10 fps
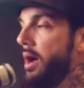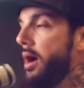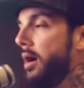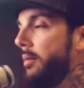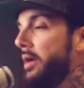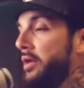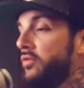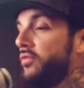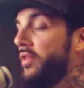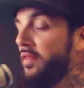
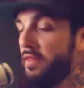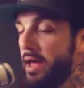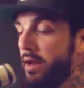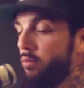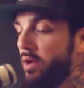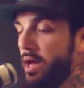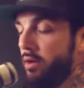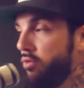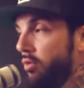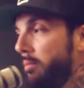And then we
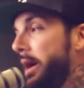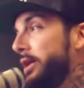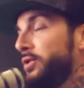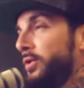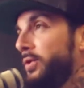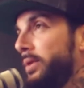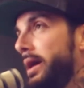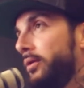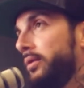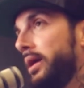had Quebec turn
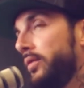around,